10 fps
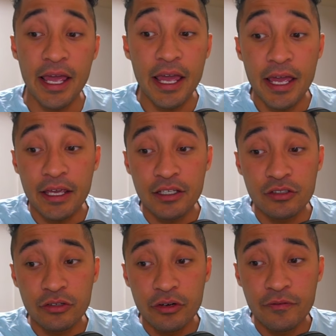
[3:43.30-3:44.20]

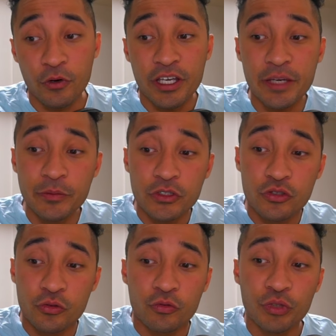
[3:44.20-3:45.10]
And for him
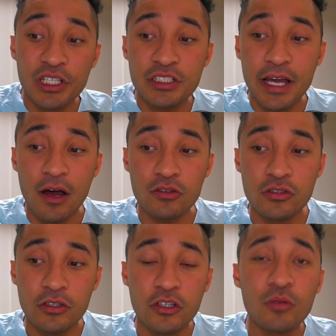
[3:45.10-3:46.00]
to reach out
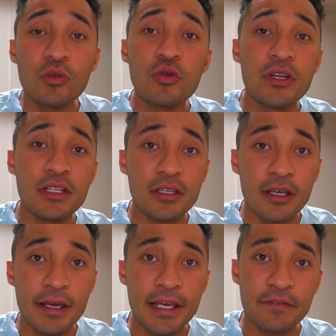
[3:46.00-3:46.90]
to the community
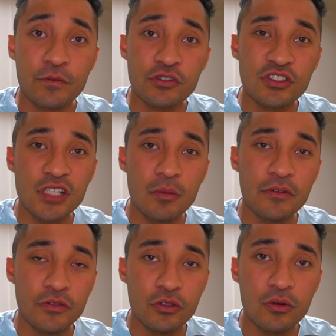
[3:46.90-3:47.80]
and for some
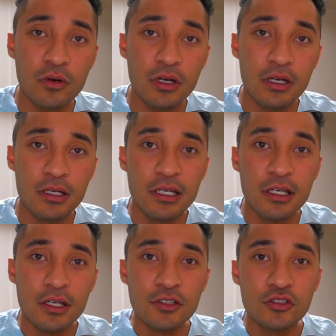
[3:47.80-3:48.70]
of you
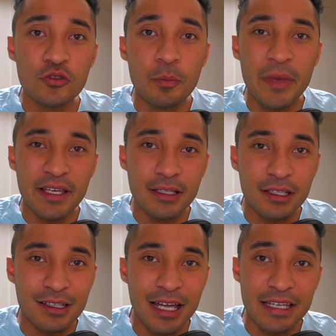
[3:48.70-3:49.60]
to make
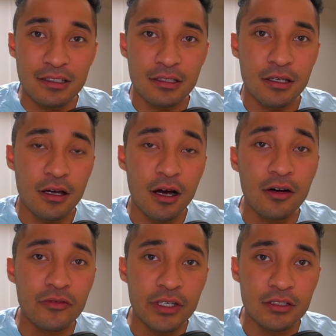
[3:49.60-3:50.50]
light
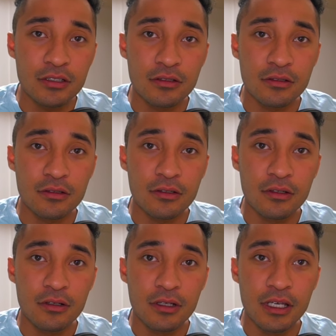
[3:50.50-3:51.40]
of it,
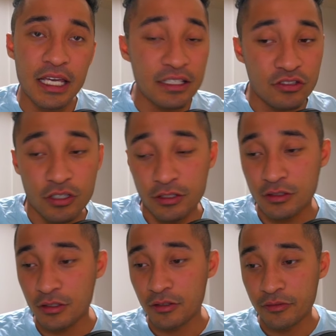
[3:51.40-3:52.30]
it's just,